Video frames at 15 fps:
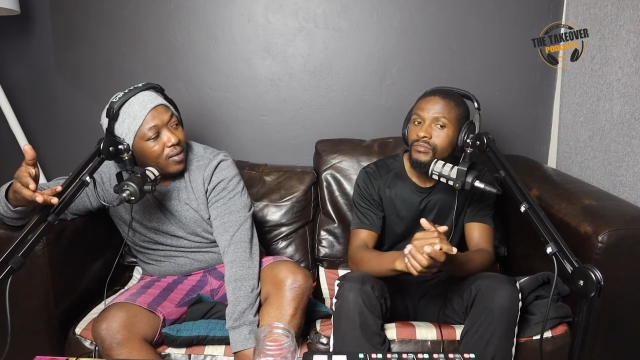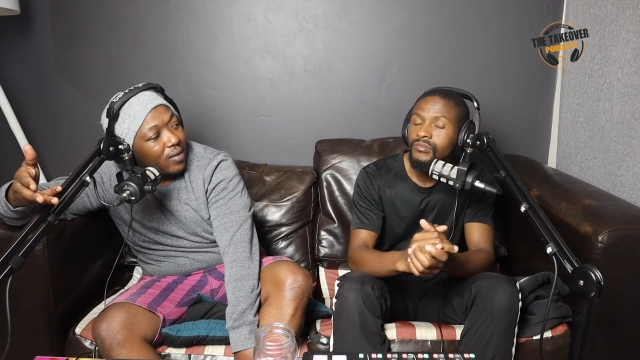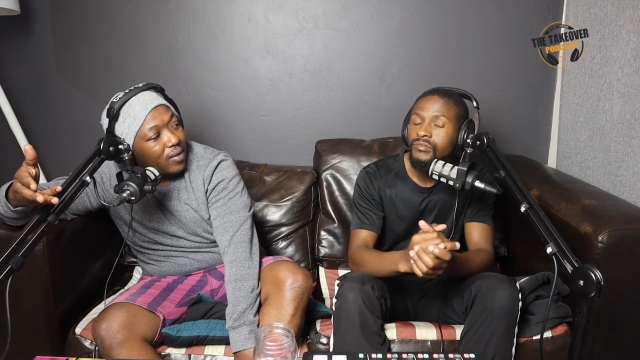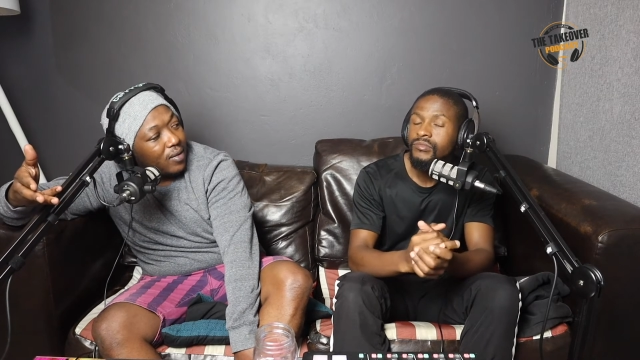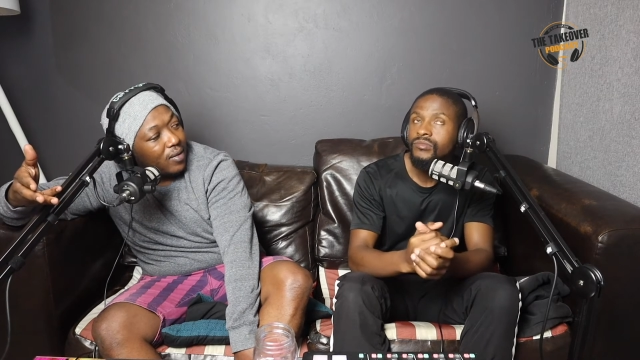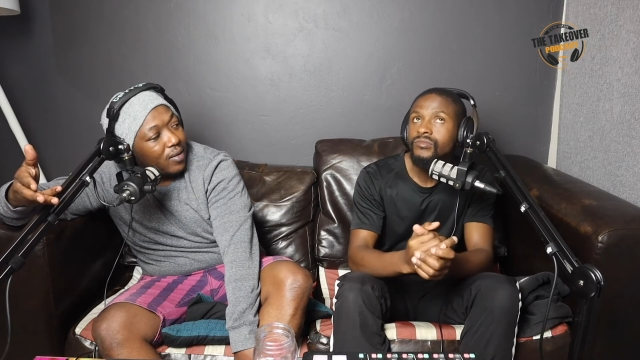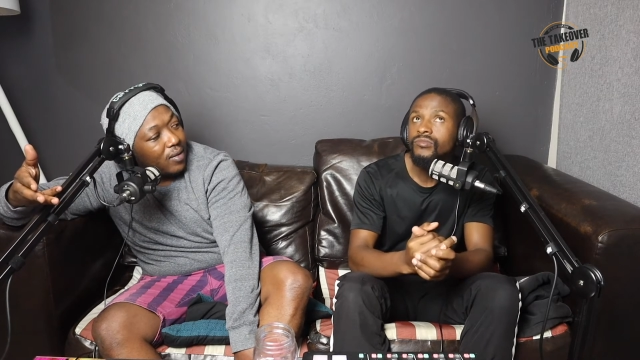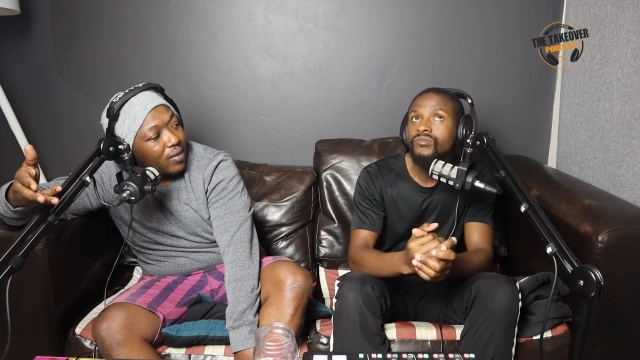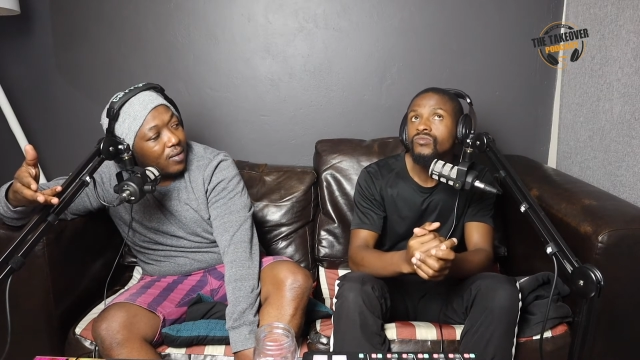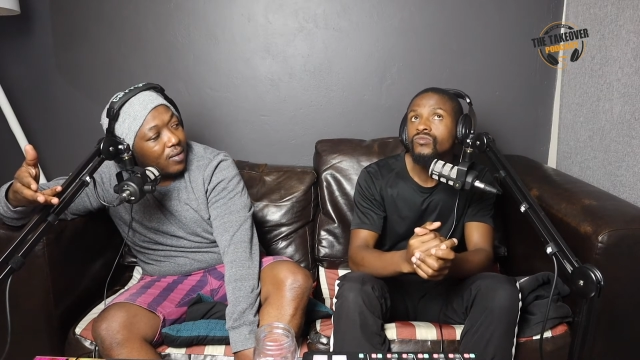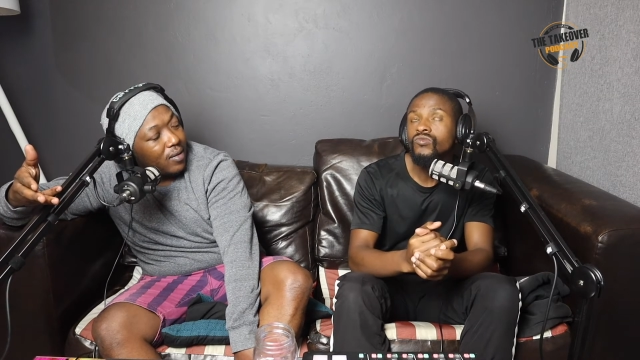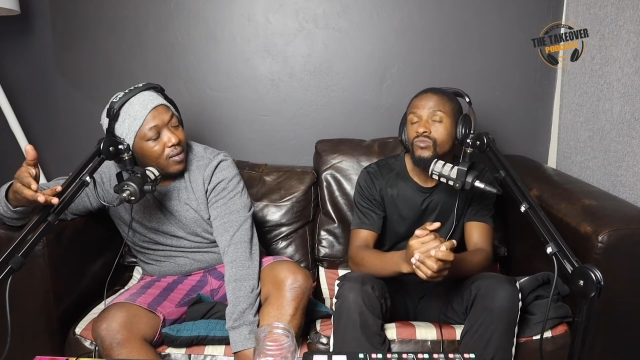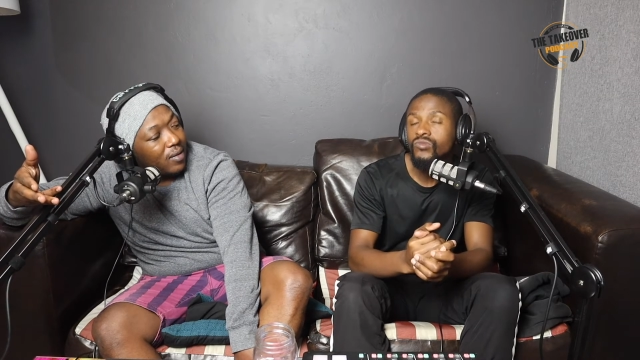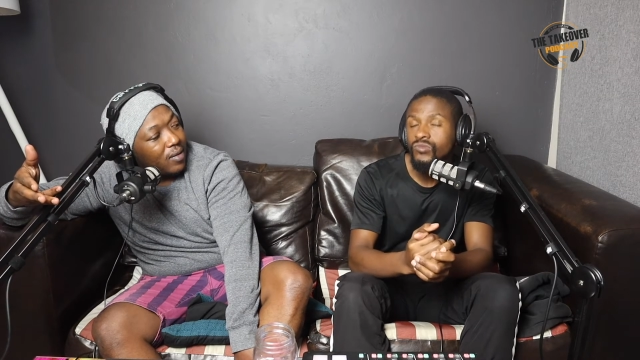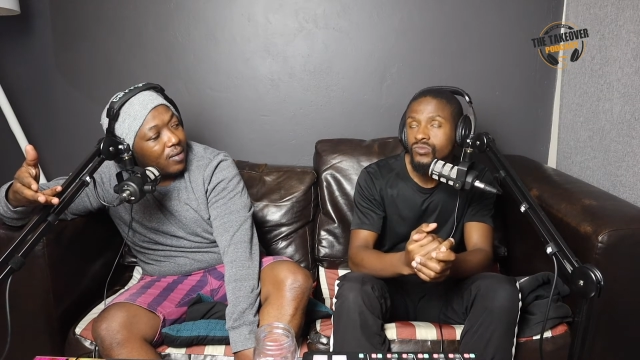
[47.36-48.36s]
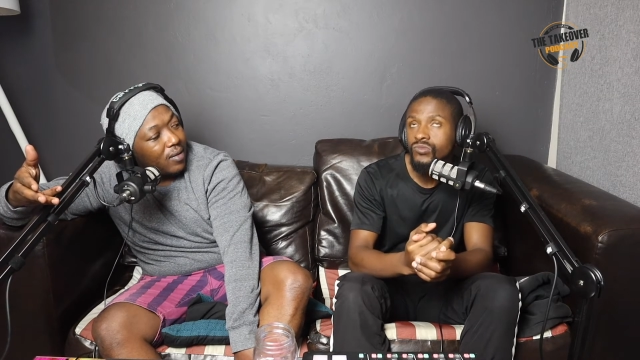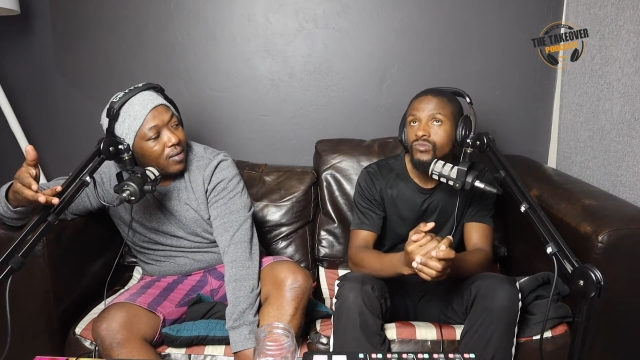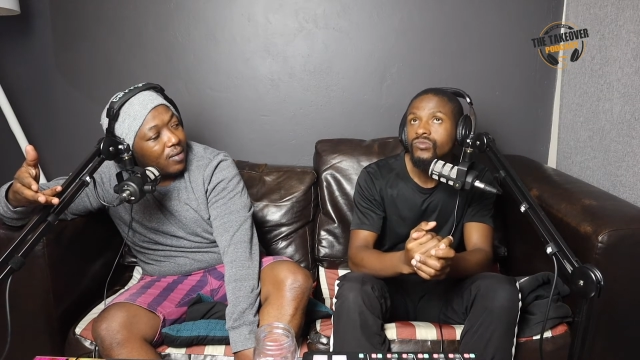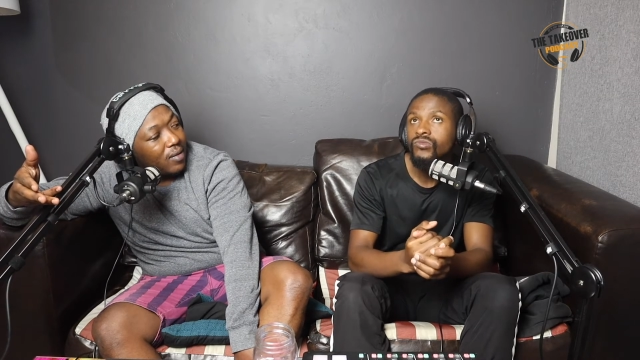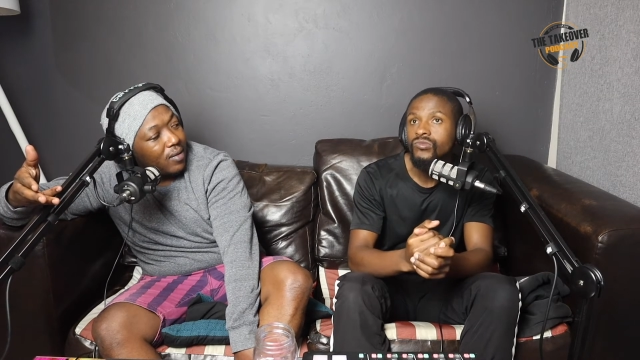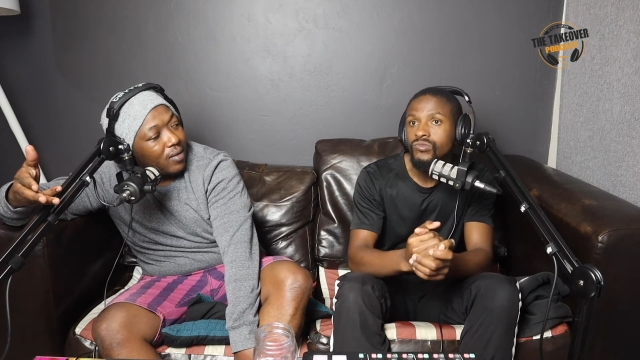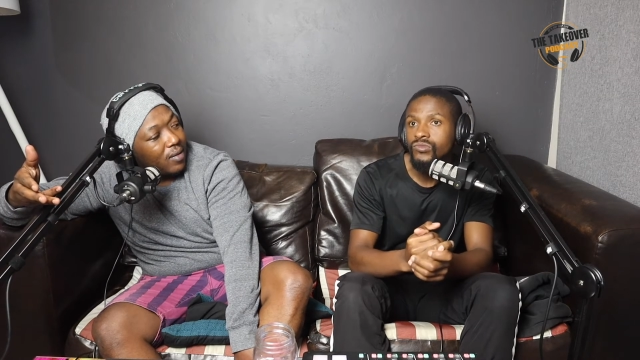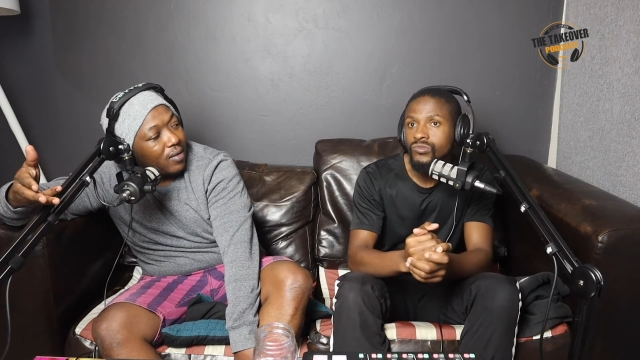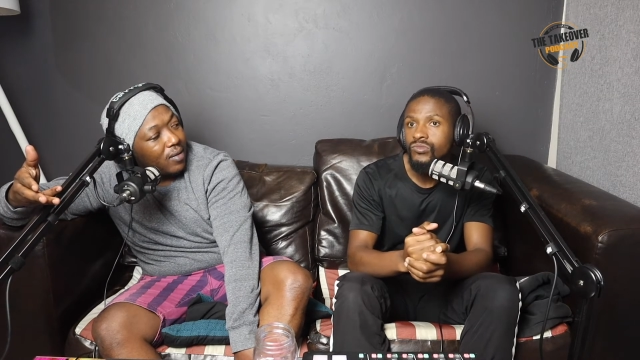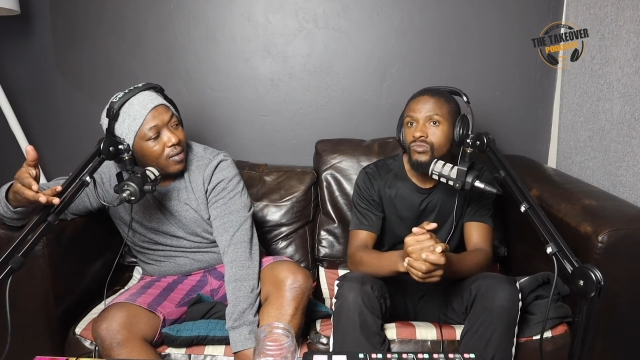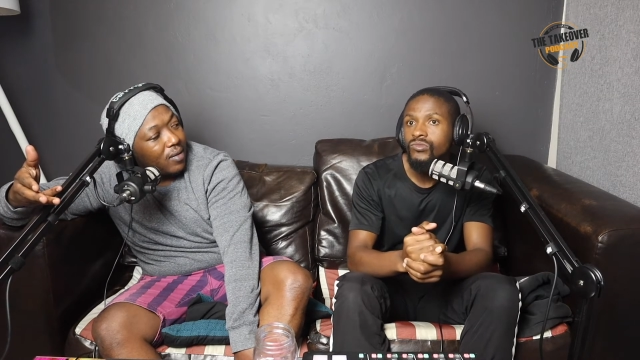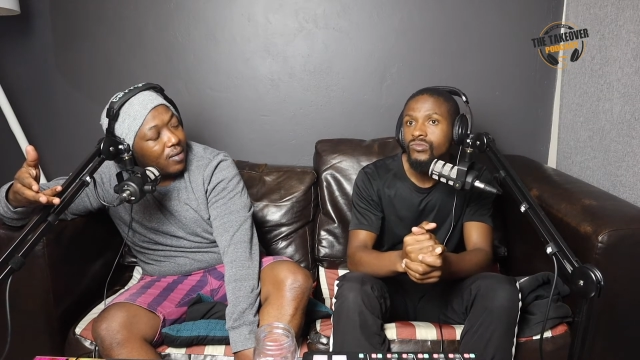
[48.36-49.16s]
Nothing is said.